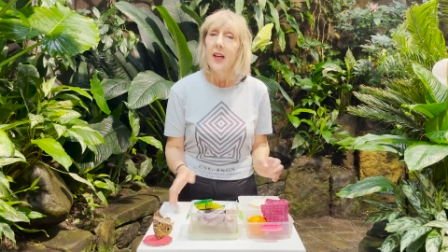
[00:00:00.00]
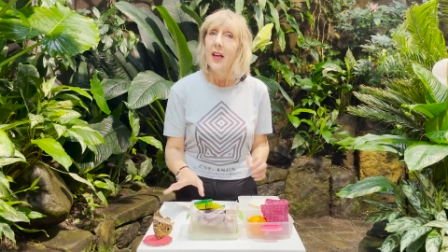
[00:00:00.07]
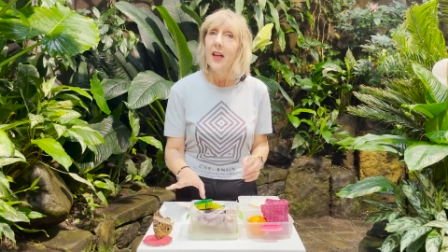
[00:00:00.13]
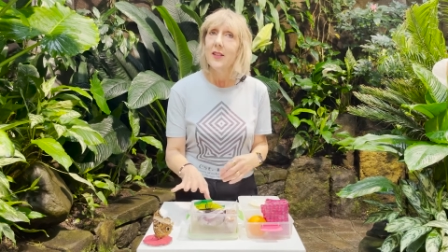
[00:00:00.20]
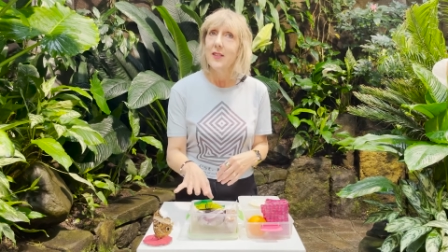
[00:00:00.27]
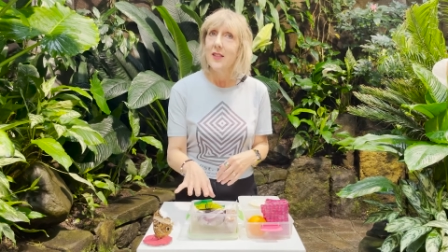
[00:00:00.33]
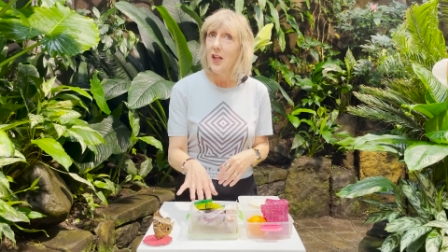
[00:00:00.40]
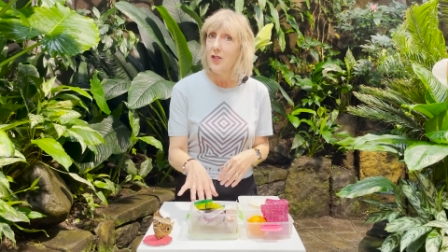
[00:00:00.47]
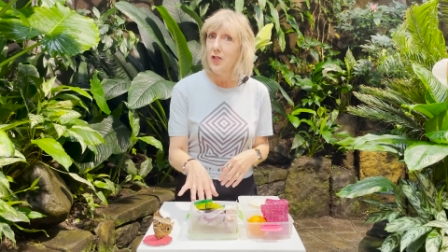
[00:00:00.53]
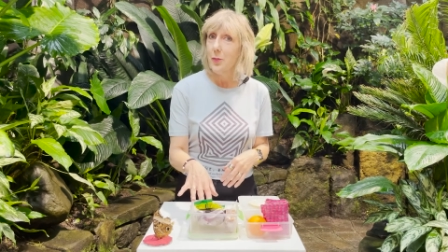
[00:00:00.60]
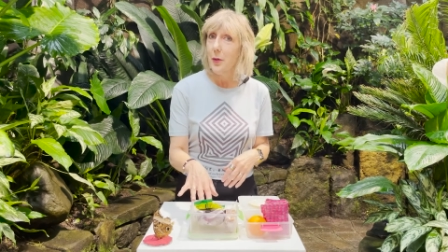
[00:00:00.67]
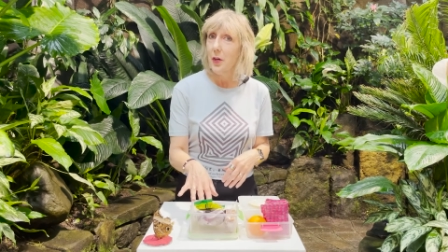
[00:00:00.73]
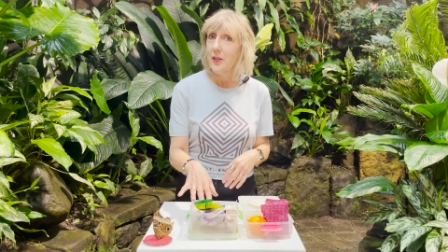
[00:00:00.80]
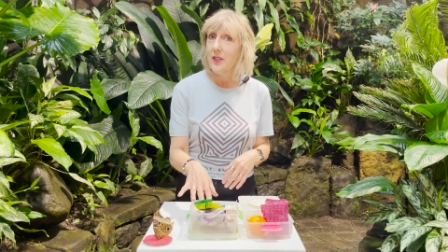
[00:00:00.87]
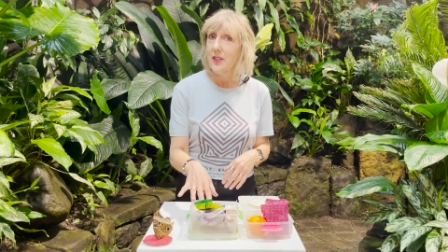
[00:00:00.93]
Here's
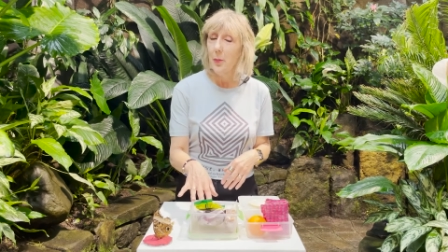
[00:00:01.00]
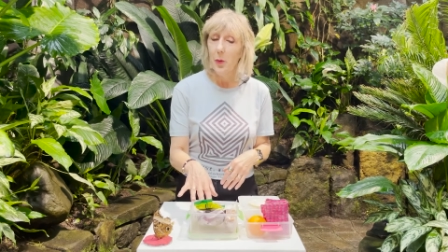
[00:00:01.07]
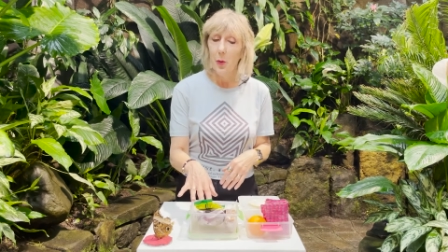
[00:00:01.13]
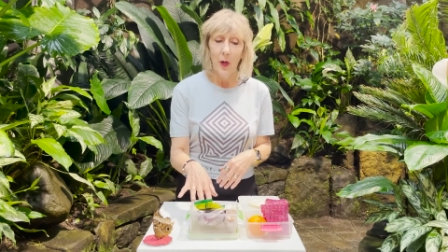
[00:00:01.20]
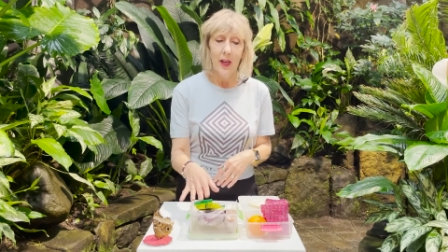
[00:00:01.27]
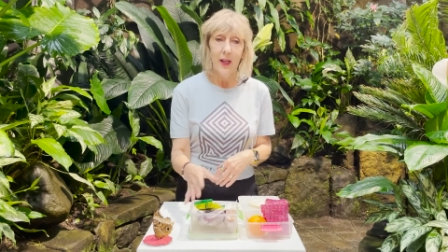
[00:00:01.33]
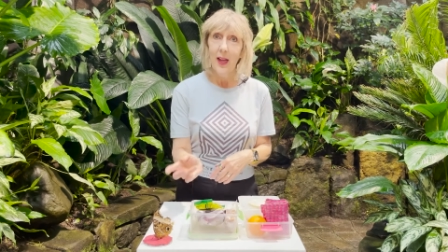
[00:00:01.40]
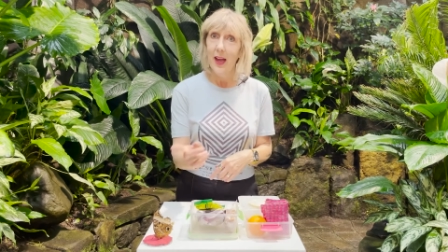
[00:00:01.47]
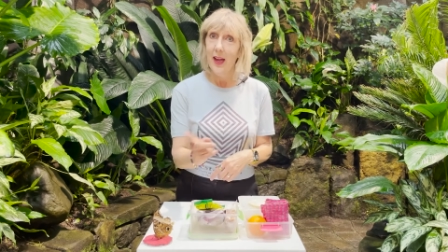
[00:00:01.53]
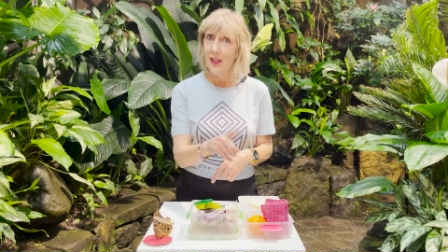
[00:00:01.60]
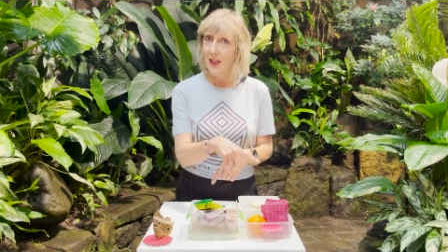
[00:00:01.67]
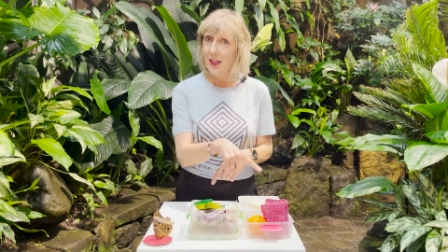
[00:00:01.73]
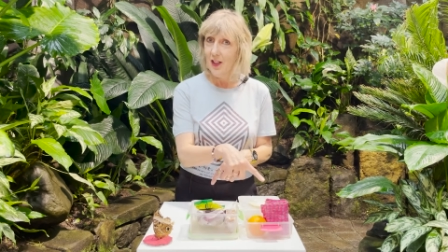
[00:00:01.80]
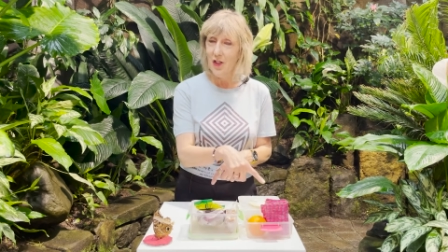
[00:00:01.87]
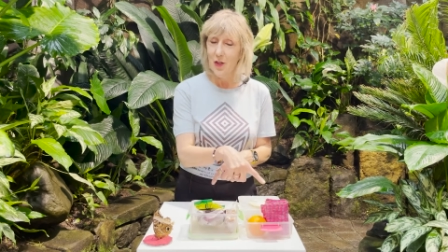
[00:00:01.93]
lunchbox number 1 and
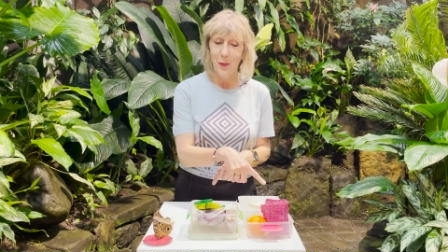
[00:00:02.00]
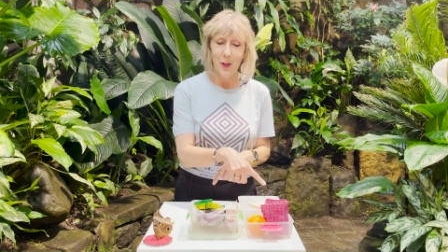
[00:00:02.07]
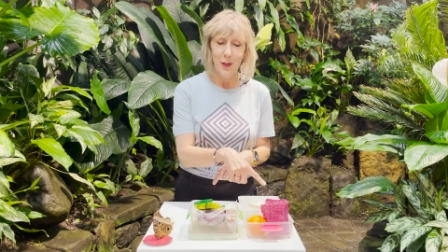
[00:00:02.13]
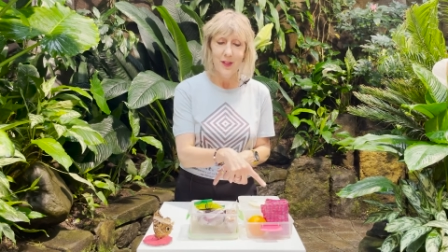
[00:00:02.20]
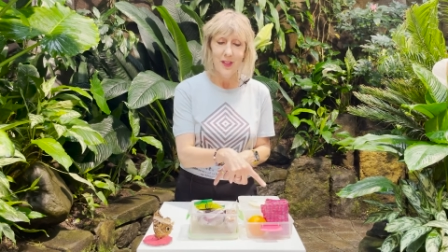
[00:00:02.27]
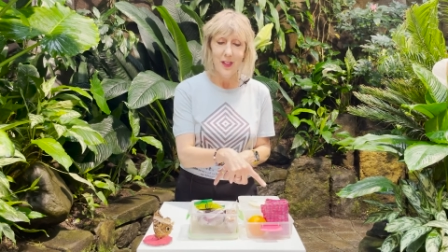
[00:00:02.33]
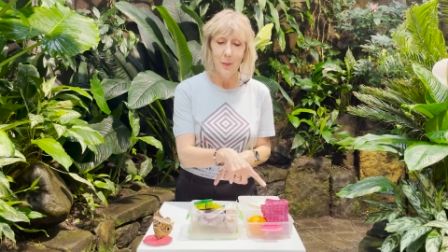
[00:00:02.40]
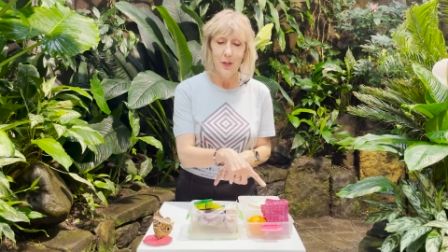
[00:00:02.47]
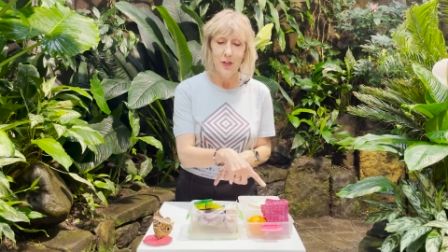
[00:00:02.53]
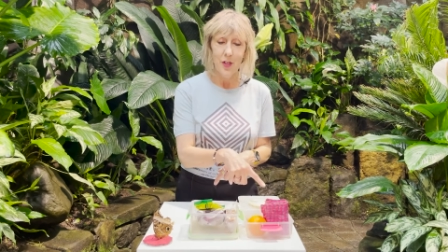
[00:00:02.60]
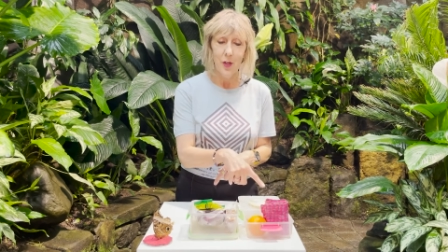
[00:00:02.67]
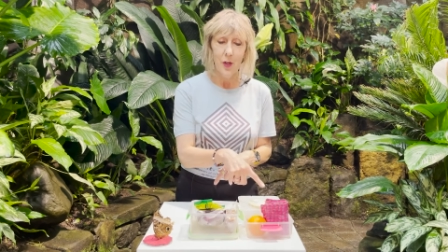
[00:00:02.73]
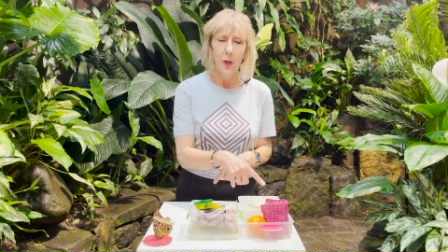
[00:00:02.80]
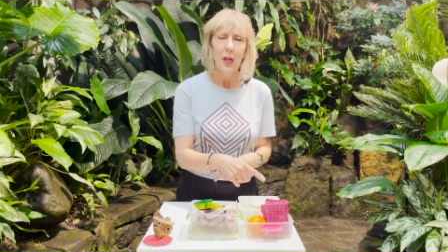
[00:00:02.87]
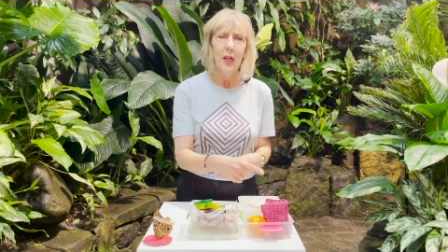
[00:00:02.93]
lunchbox number
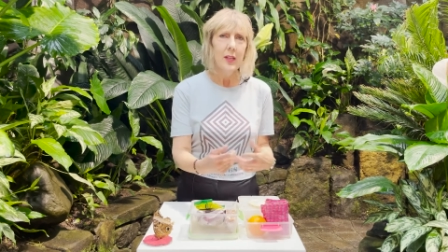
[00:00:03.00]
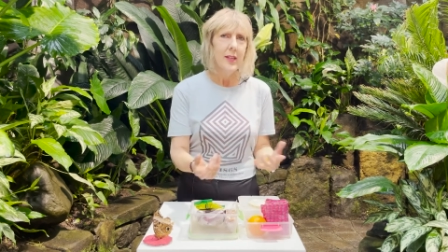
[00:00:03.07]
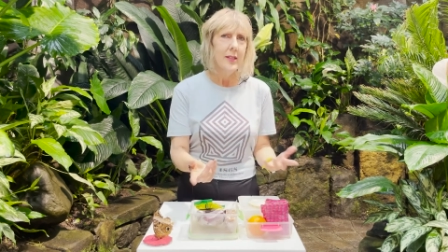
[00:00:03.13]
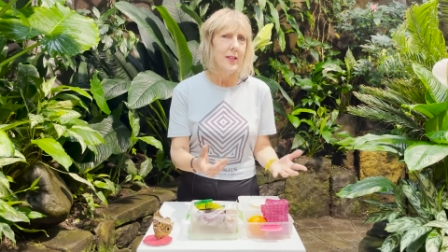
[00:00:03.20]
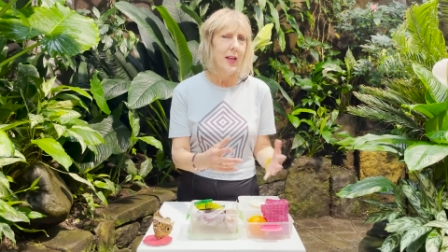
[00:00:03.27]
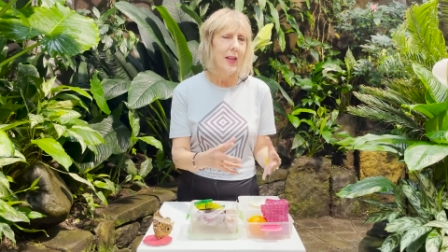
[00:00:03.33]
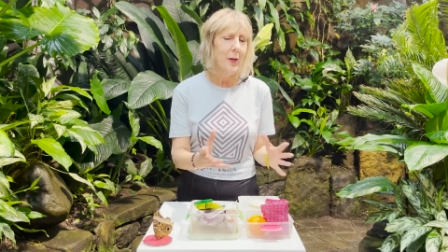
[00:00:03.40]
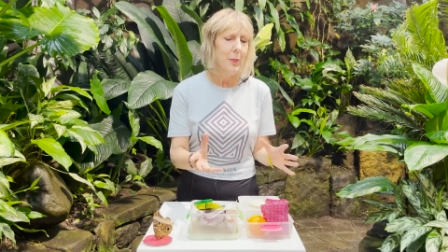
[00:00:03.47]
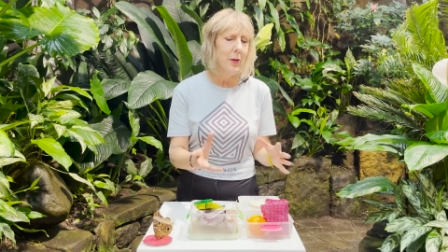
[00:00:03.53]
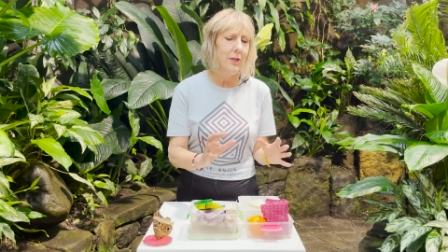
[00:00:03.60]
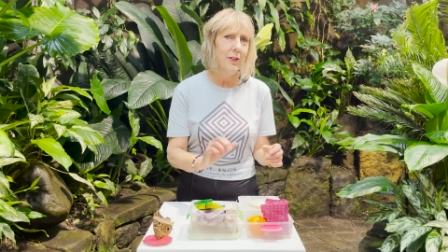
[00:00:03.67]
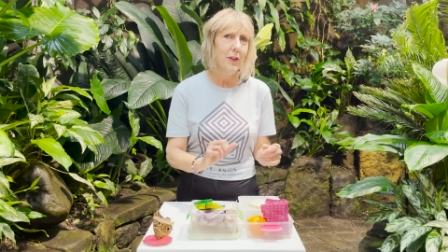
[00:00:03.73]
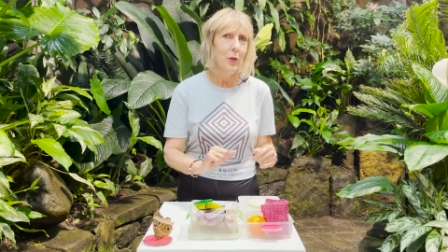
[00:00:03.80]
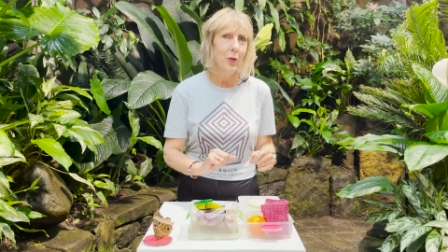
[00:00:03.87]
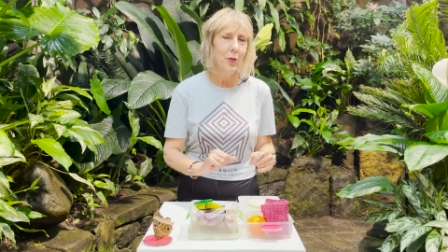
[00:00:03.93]
2. Let's take a bit of
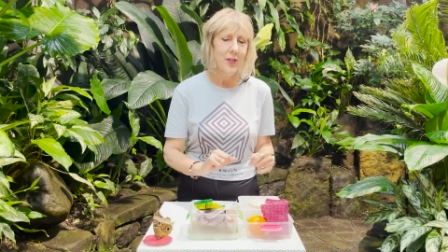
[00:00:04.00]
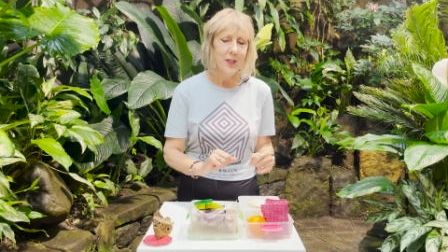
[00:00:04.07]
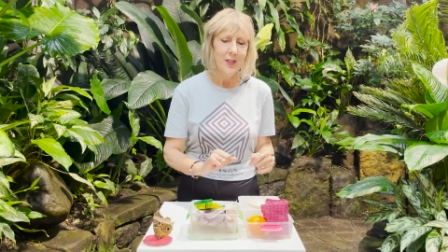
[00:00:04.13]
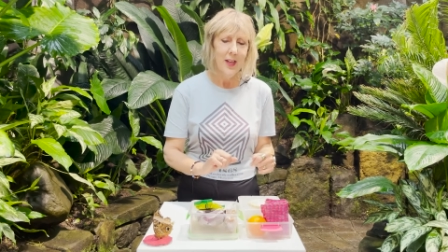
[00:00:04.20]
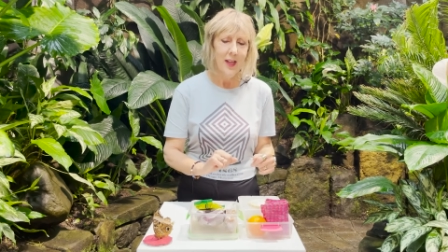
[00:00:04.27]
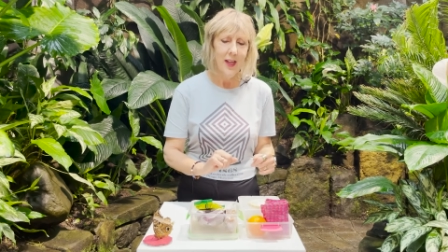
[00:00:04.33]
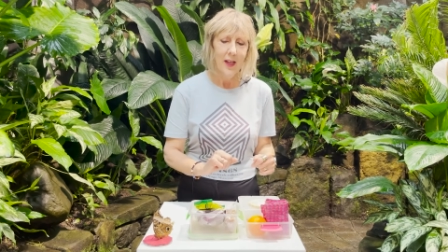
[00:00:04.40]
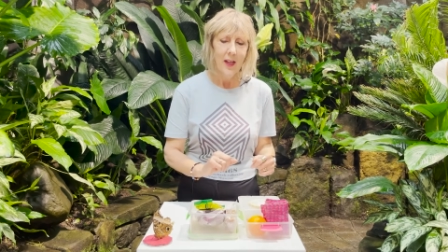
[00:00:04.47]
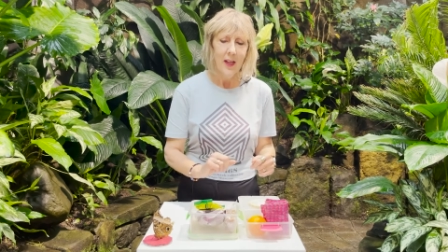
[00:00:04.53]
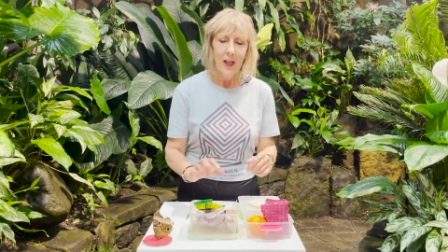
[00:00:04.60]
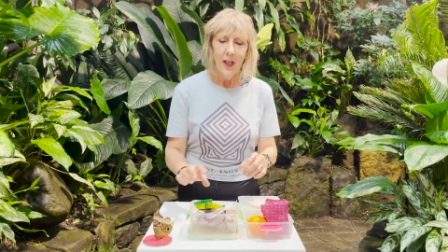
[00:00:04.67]
an audit here.